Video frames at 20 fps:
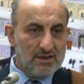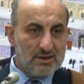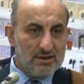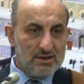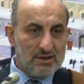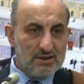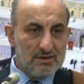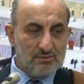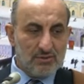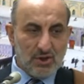
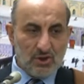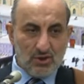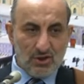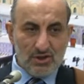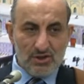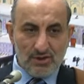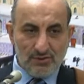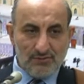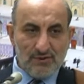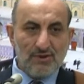because
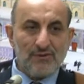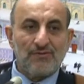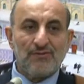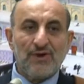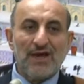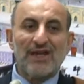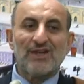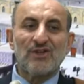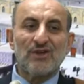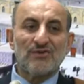of
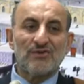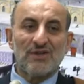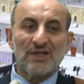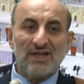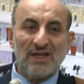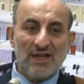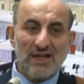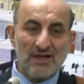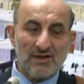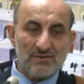effect of the
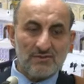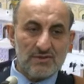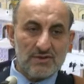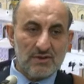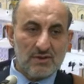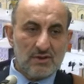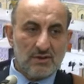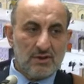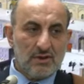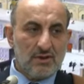nerves.
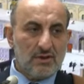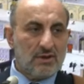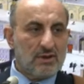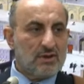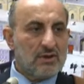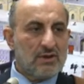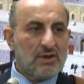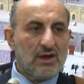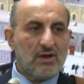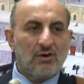
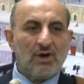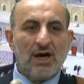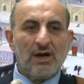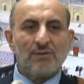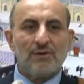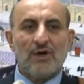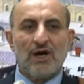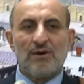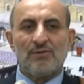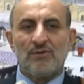Now how
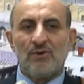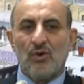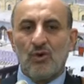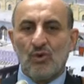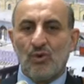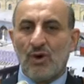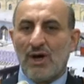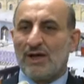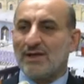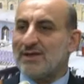come
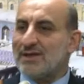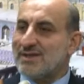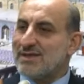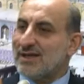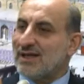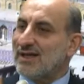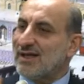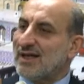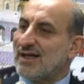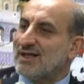one
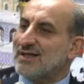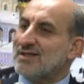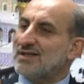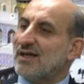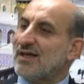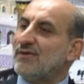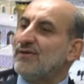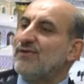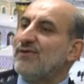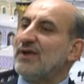single cell
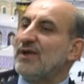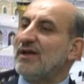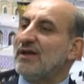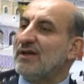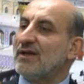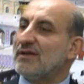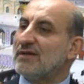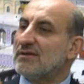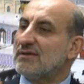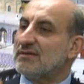feel
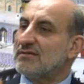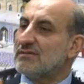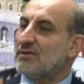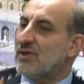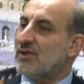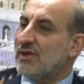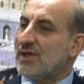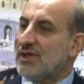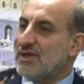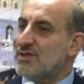when
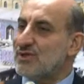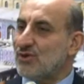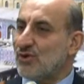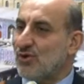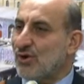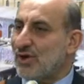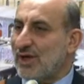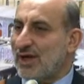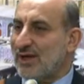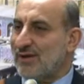there is no
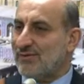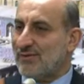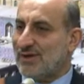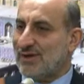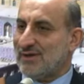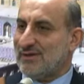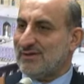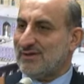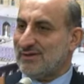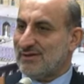nerve in
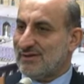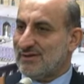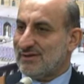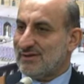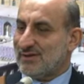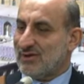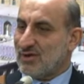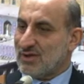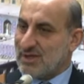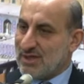it?
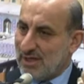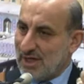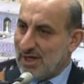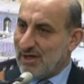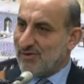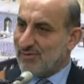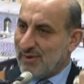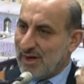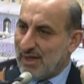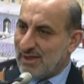Because nerve
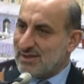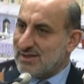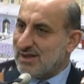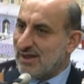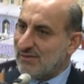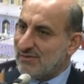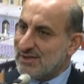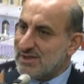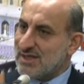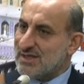by itself
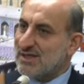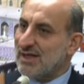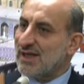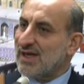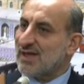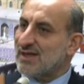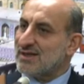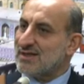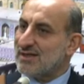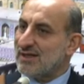is a
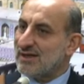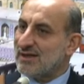single cell.